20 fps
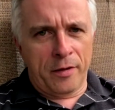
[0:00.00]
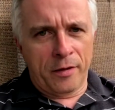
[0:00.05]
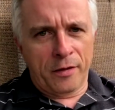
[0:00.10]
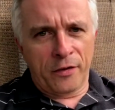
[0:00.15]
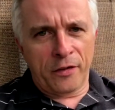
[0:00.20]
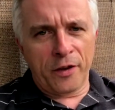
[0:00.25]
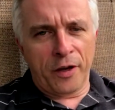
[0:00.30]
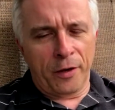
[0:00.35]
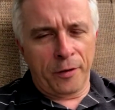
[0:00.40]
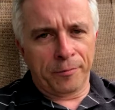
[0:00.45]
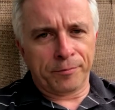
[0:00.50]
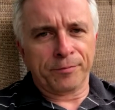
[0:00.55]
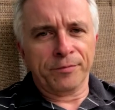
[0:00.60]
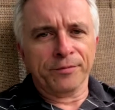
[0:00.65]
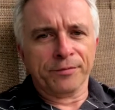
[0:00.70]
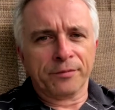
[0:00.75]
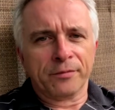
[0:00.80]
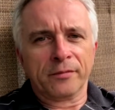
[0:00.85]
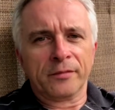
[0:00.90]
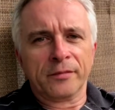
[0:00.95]
So,
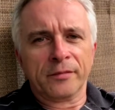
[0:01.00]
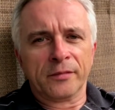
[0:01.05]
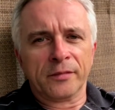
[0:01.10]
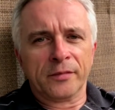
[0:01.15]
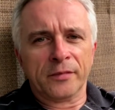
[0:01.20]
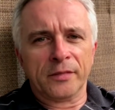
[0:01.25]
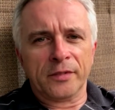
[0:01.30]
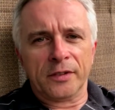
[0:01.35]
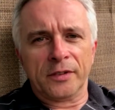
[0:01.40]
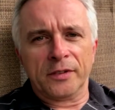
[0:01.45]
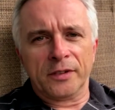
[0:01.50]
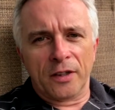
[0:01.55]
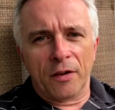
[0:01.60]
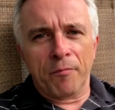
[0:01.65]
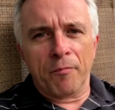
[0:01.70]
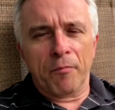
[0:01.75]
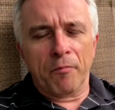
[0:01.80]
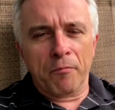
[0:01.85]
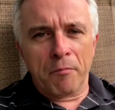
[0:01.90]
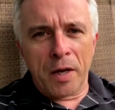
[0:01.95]

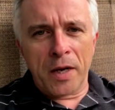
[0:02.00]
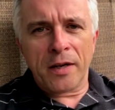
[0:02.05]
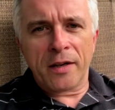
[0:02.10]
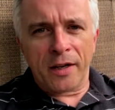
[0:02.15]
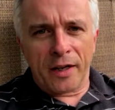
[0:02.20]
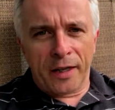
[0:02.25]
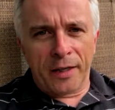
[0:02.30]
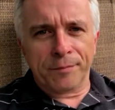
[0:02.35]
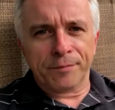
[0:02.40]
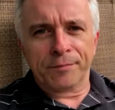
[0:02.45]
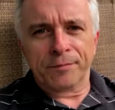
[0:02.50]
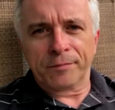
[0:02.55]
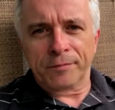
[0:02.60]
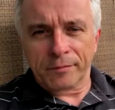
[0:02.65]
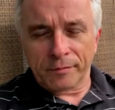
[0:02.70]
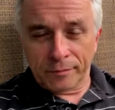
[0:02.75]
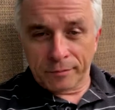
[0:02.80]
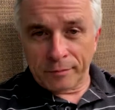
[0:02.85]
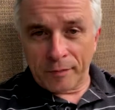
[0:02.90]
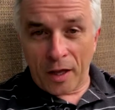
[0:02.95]
Monday.
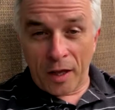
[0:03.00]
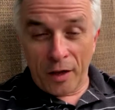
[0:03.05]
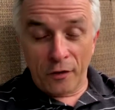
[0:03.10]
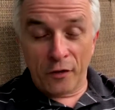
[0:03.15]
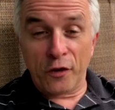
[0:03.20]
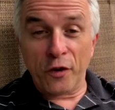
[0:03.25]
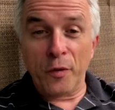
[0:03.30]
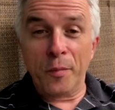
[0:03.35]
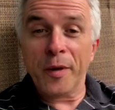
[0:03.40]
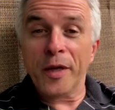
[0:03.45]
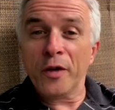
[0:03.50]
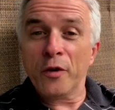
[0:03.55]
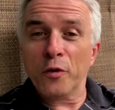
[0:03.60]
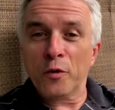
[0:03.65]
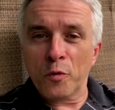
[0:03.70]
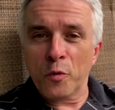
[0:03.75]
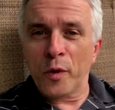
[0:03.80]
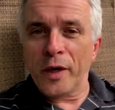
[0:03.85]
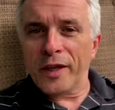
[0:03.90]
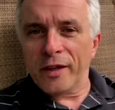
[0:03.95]
Assuming
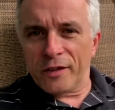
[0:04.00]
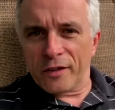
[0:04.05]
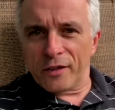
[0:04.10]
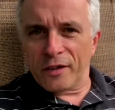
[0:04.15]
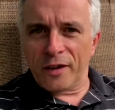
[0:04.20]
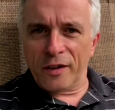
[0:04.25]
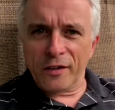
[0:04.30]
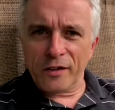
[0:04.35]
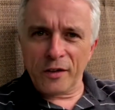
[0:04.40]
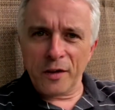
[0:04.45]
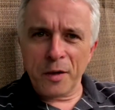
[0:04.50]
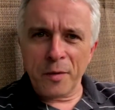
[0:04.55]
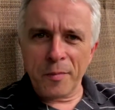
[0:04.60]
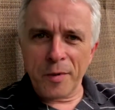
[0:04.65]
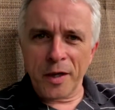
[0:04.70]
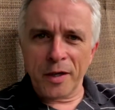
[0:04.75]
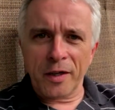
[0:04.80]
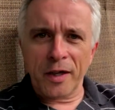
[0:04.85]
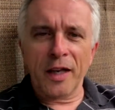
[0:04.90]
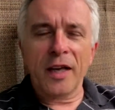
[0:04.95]
your week starts on a
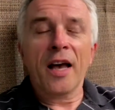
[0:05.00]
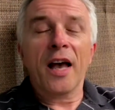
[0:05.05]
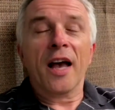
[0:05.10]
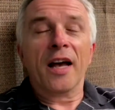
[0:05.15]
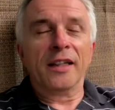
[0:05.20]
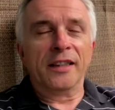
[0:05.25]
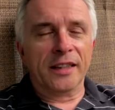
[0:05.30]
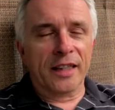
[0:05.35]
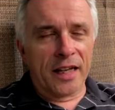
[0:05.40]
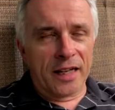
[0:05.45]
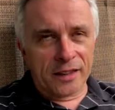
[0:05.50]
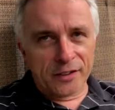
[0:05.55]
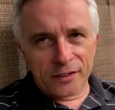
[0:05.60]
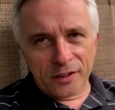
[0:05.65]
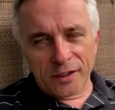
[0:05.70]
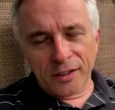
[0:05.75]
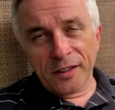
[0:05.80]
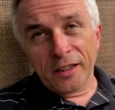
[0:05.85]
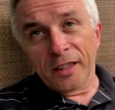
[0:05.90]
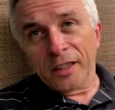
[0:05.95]
Monday, yes,
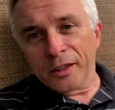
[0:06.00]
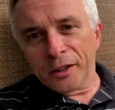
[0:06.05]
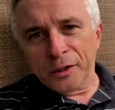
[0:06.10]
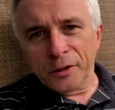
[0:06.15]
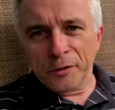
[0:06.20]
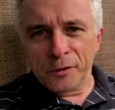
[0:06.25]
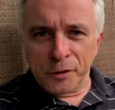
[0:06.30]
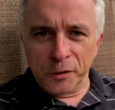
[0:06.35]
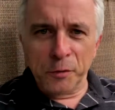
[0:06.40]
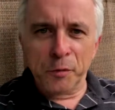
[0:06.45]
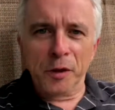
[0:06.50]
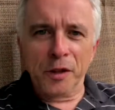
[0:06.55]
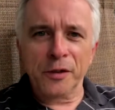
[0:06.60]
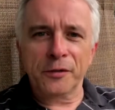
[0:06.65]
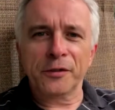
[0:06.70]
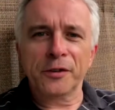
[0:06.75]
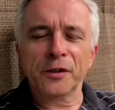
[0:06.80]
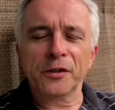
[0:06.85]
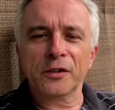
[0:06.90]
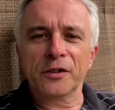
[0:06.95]
I know, you work
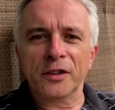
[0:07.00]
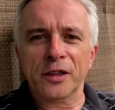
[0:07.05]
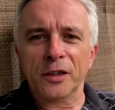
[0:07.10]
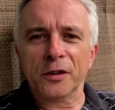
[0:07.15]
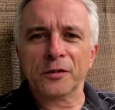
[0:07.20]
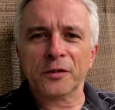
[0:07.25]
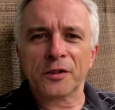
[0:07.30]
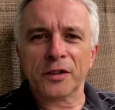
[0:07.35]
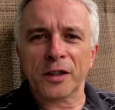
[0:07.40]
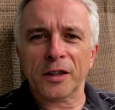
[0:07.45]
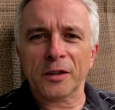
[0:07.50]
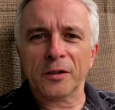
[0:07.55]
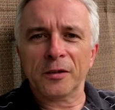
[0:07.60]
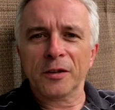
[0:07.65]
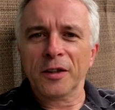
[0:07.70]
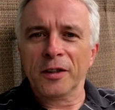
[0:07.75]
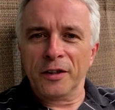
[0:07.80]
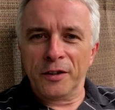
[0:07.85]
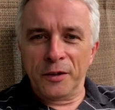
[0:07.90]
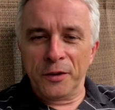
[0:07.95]
for yourself, so
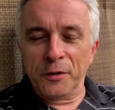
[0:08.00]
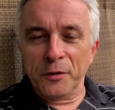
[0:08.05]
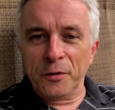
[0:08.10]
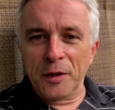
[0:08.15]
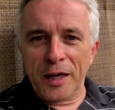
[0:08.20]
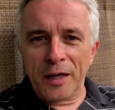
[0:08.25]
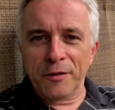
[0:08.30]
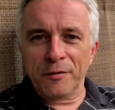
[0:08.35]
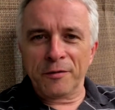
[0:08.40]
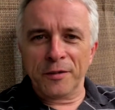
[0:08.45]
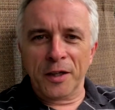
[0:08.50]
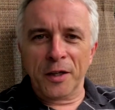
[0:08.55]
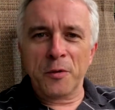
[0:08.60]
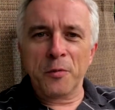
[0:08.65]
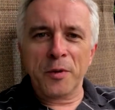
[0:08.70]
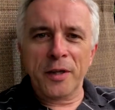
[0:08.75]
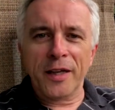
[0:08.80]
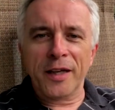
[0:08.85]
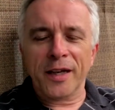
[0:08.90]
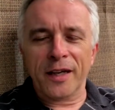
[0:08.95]
you have no
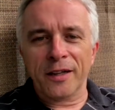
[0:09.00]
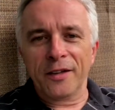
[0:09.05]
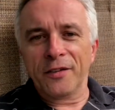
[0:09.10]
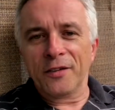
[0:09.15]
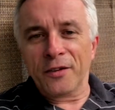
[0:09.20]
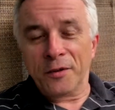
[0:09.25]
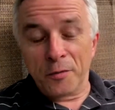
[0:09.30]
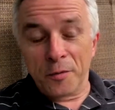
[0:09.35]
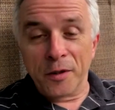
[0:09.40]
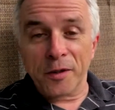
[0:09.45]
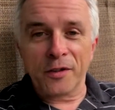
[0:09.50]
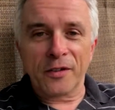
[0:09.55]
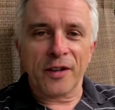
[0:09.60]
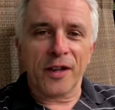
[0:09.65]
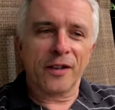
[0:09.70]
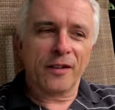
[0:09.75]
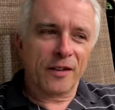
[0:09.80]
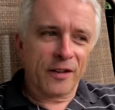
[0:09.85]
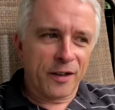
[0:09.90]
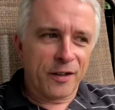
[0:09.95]
weekends, you work
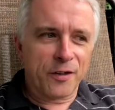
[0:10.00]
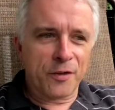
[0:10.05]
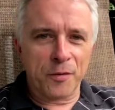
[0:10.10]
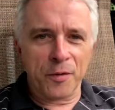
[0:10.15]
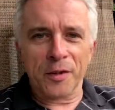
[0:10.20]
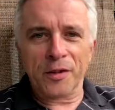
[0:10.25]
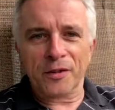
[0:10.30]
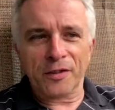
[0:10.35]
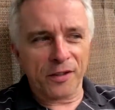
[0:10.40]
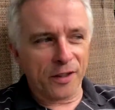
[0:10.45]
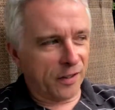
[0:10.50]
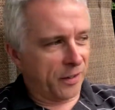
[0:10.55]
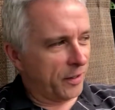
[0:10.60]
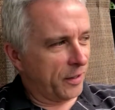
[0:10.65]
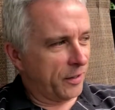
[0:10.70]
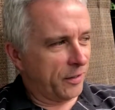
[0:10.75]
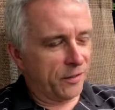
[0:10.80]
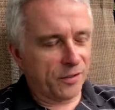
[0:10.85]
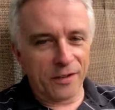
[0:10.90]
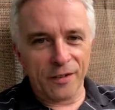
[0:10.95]
Saturdays, you work
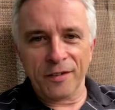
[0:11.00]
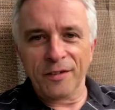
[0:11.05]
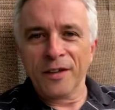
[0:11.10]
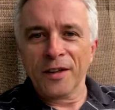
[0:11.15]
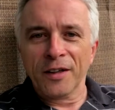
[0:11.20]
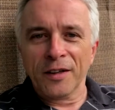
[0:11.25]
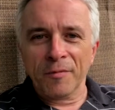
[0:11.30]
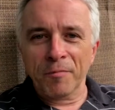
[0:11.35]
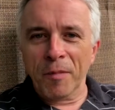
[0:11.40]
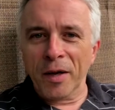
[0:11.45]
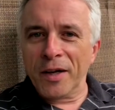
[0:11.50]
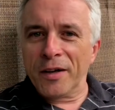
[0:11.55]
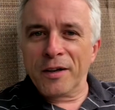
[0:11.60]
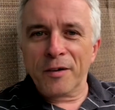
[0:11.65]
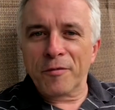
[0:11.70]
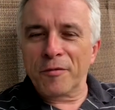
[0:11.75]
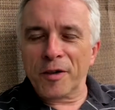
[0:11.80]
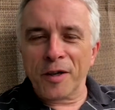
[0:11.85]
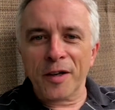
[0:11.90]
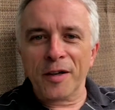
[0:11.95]
Sundays, and Monday to
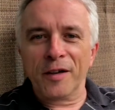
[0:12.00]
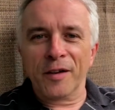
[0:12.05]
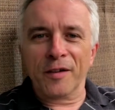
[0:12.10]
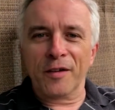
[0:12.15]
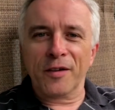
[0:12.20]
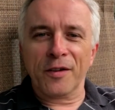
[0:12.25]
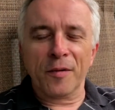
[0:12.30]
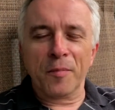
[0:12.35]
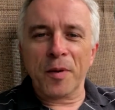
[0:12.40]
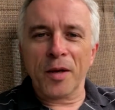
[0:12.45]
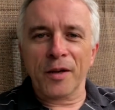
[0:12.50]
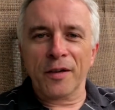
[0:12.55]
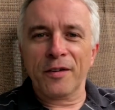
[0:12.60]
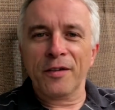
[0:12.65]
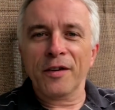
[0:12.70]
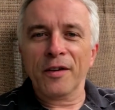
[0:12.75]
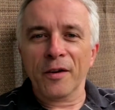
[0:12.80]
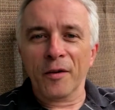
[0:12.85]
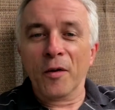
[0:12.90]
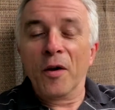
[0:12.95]
Friday doesn't apply
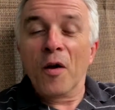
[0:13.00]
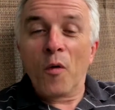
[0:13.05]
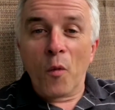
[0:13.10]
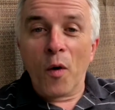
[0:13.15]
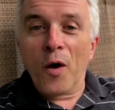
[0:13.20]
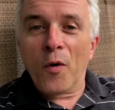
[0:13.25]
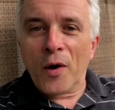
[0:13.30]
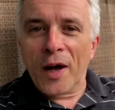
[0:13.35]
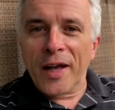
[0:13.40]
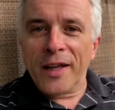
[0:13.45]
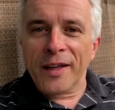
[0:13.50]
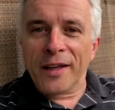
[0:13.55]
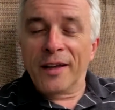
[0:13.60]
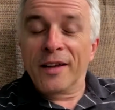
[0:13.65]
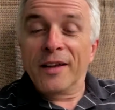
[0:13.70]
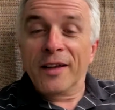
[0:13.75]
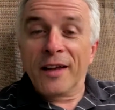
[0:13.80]
to you. Well, hey,